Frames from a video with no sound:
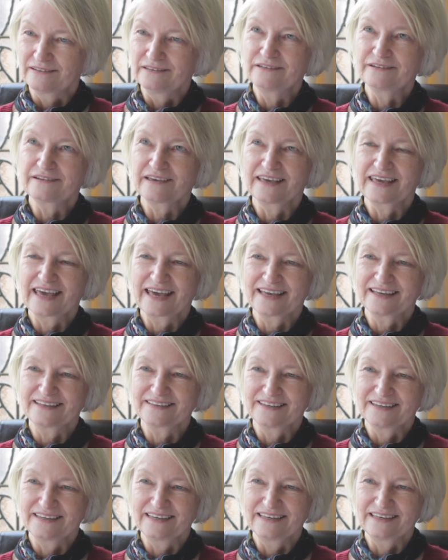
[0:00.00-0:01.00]
looking
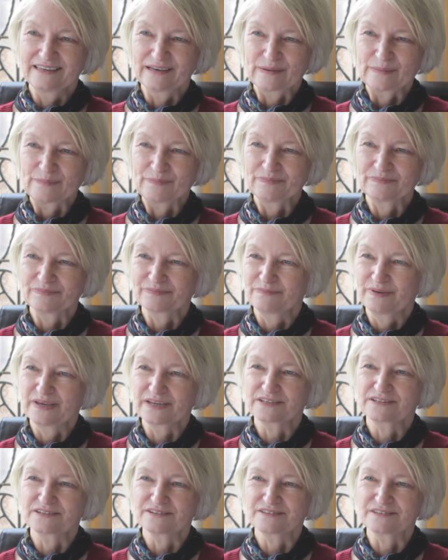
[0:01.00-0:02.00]
at the
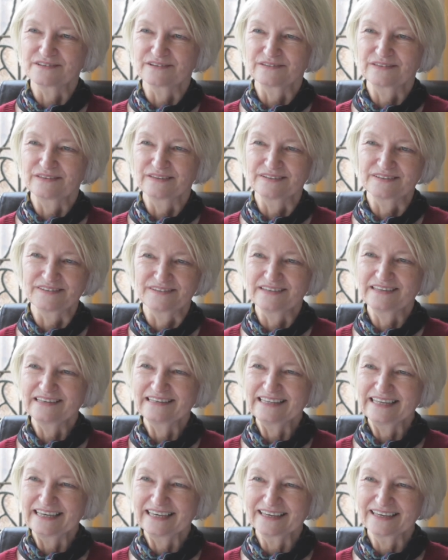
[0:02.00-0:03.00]
pictures on the
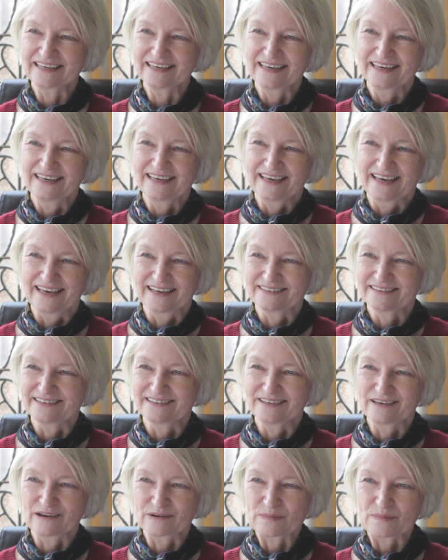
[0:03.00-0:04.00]
ceiling as
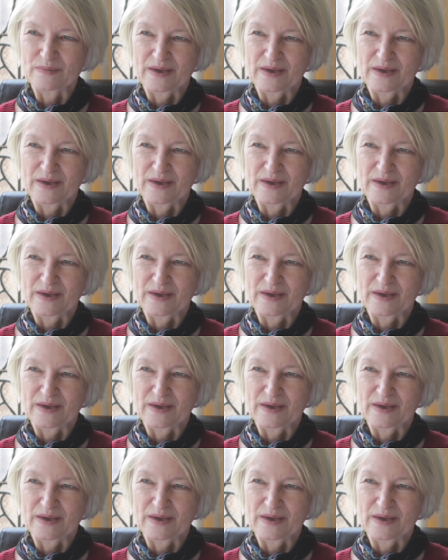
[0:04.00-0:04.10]
a young